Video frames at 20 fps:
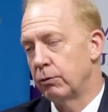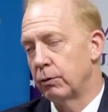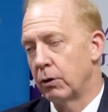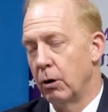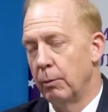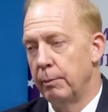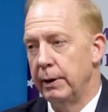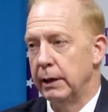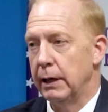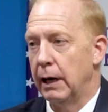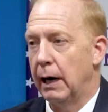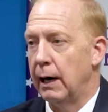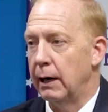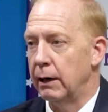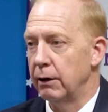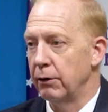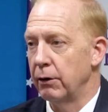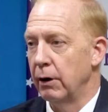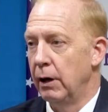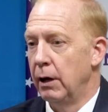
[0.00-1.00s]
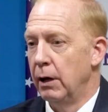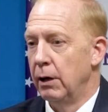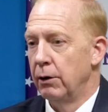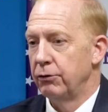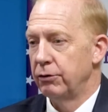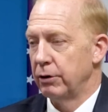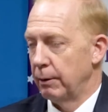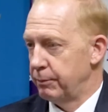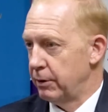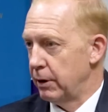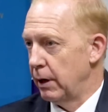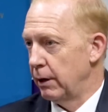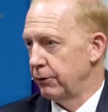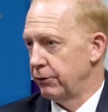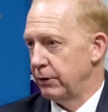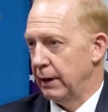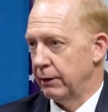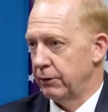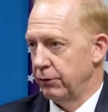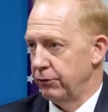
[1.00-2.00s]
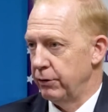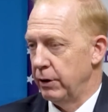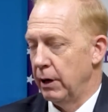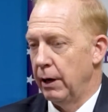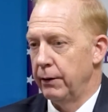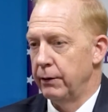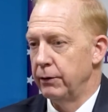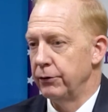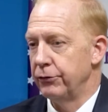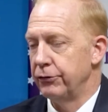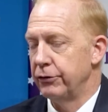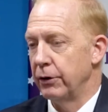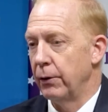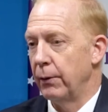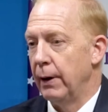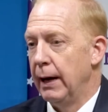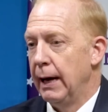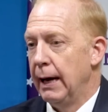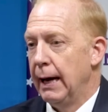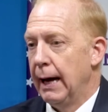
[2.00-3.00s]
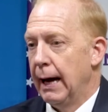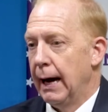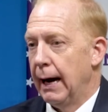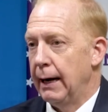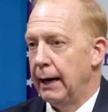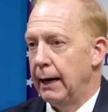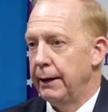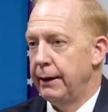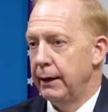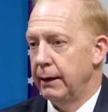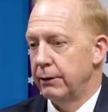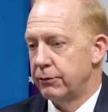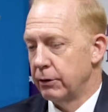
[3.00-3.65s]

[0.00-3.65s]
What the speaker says: we're hoping to hire subcontractors and others. So I think it's